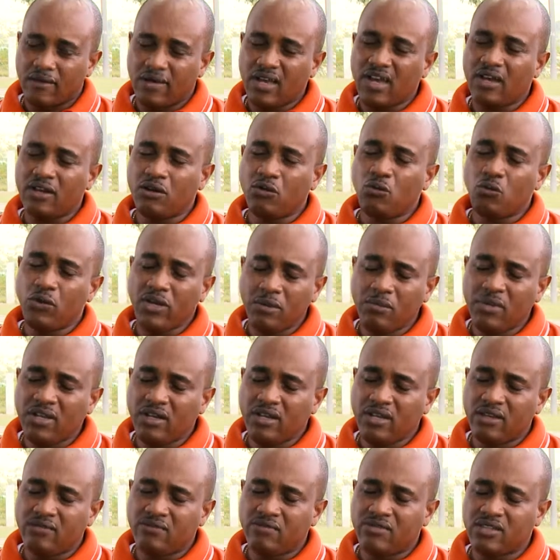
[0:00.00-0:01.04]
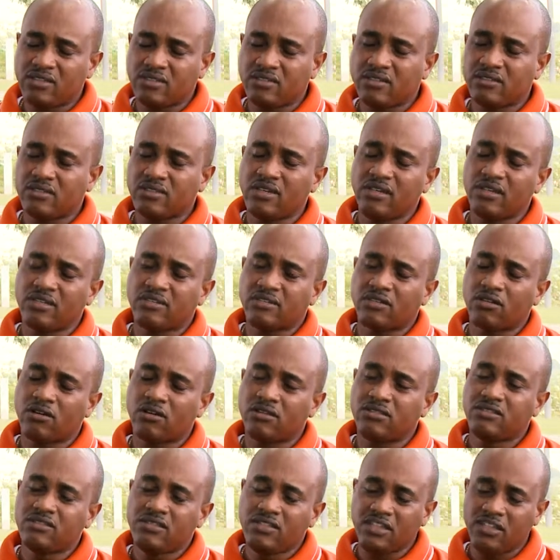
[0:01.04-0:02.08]
And we believe this is his
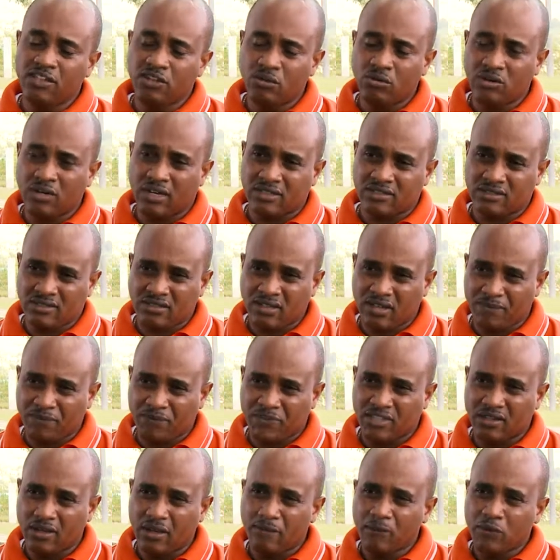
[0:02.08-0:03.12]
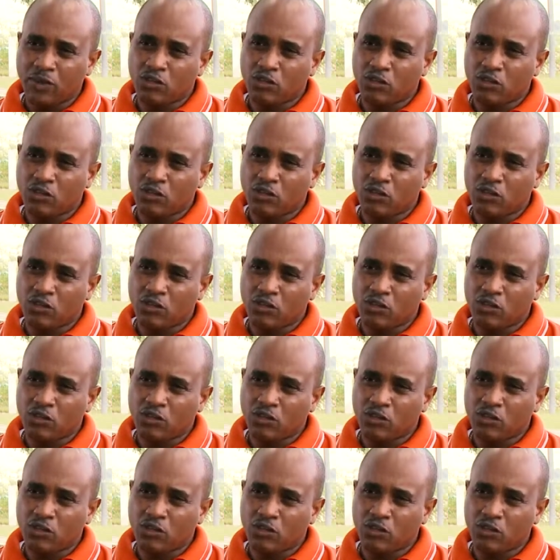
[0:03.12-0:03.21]
continued attempt